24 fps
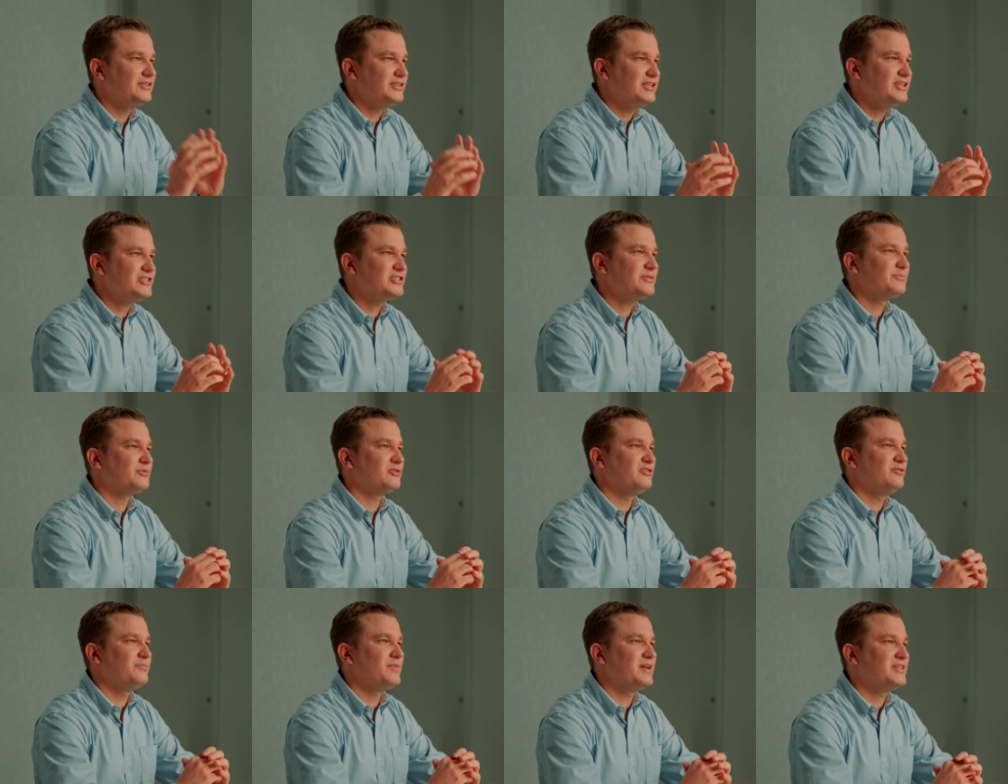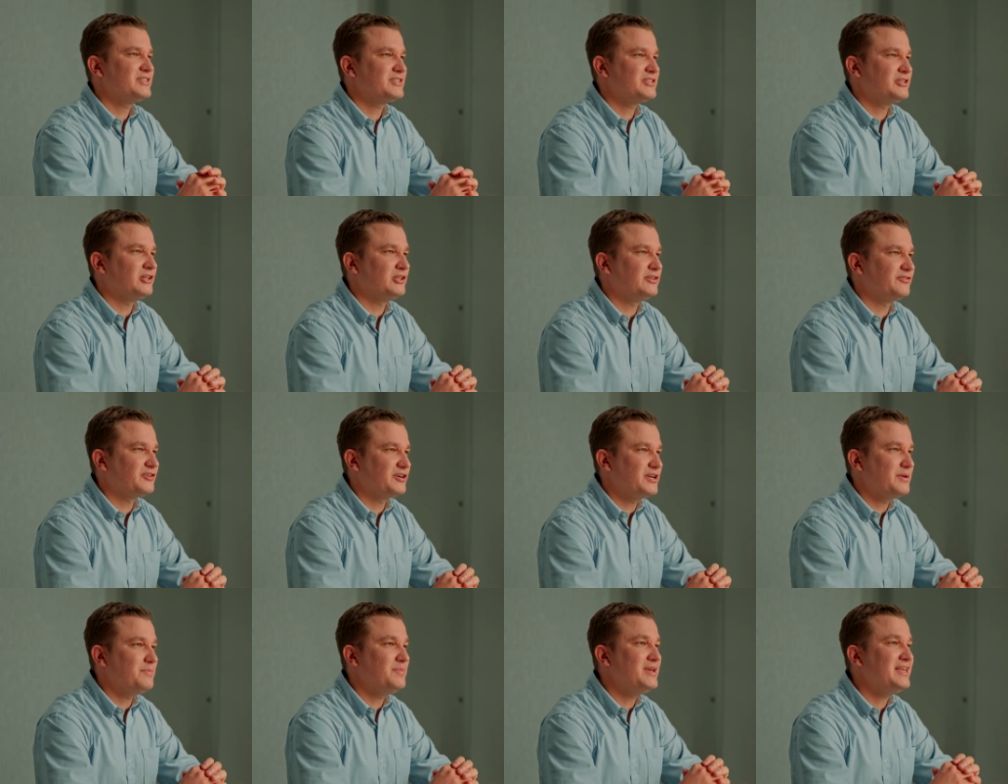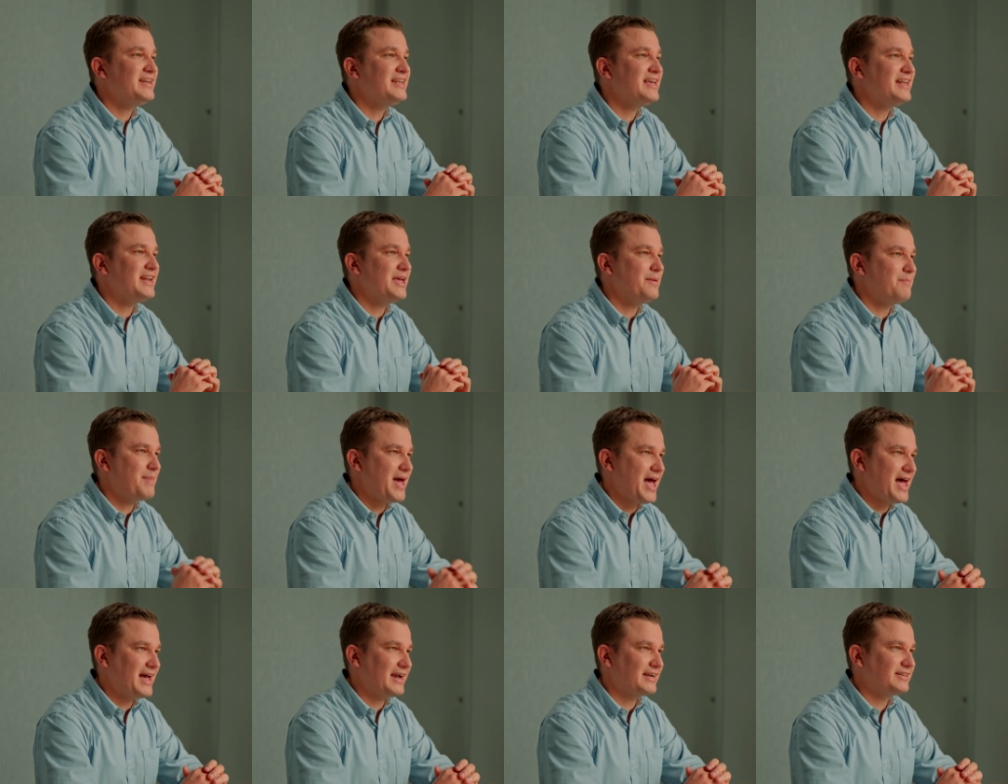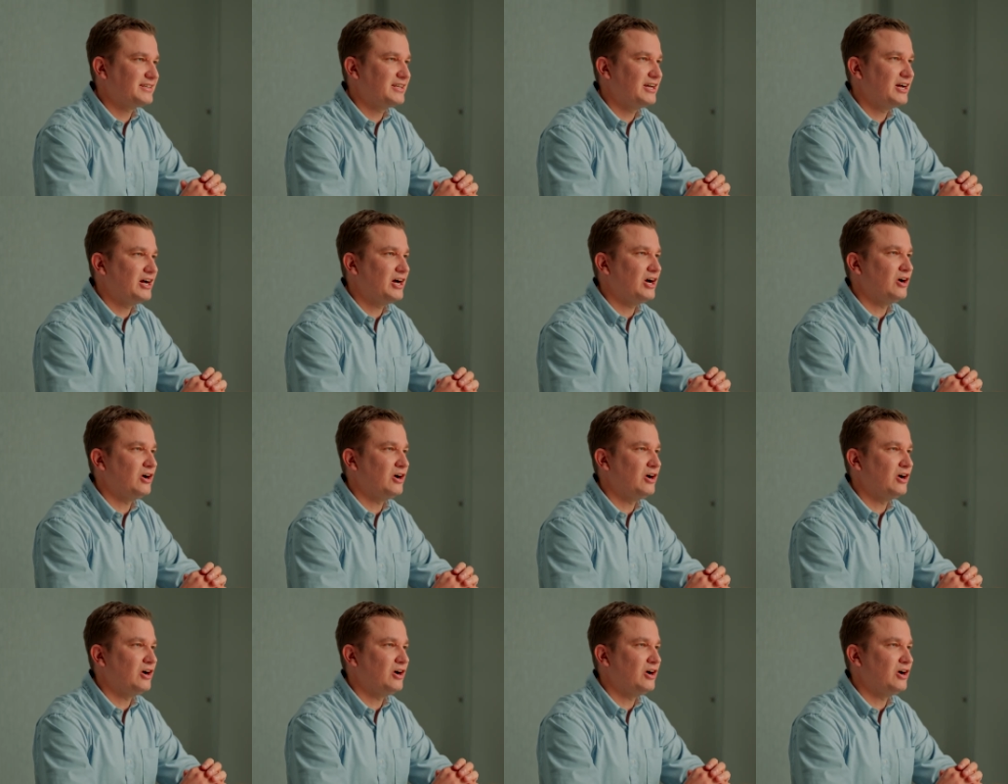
These improvements deliver immediate impact,